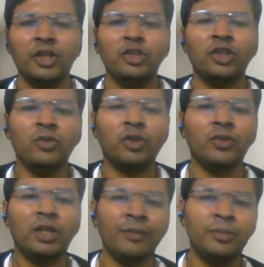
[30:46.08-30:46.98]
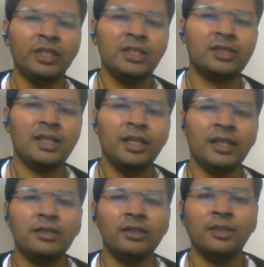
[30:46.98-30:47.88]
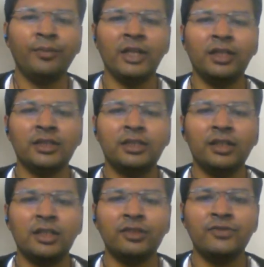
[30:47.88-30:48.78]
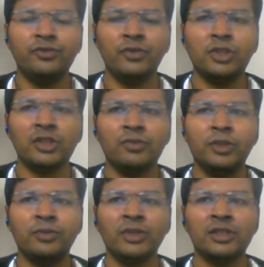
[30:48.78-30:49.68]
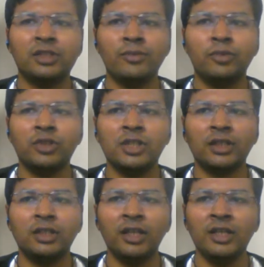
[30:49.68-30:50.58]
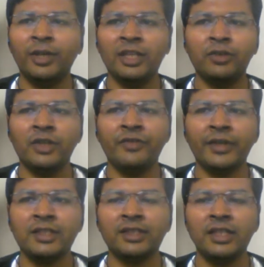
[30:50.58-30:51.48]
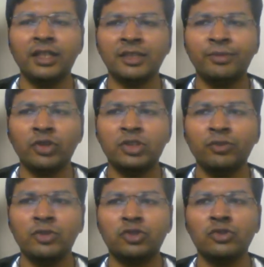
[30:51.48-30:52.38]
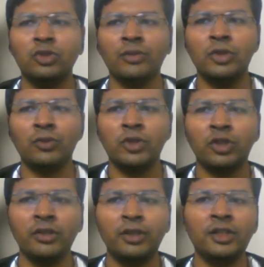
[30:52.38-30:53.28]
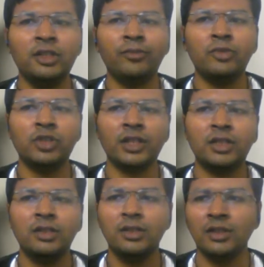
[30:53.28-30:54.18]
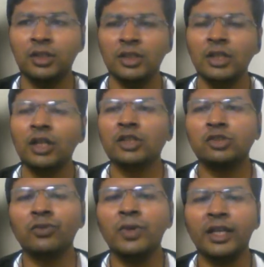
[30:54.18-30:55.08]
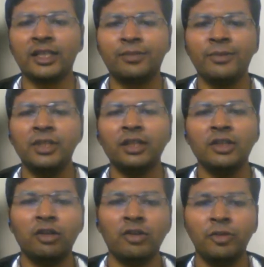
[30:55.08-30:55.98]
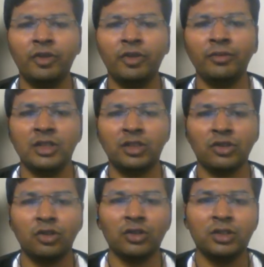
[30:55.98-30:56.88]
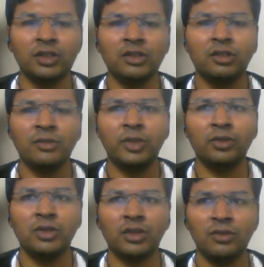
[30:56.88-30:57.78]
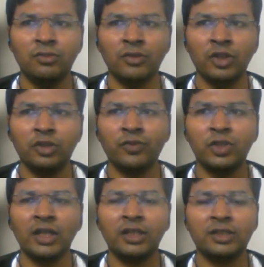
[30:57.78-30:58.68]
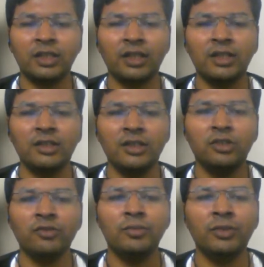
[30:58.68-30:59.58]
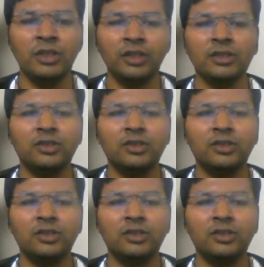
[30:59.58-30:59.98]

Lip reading: Now, what would happen is like the panel's entire focus will be towards the project, and panel would definitely say yes because he wants to know about what you have done in the project. So while explaining, you have to be very much cognizant about what exactly content you would be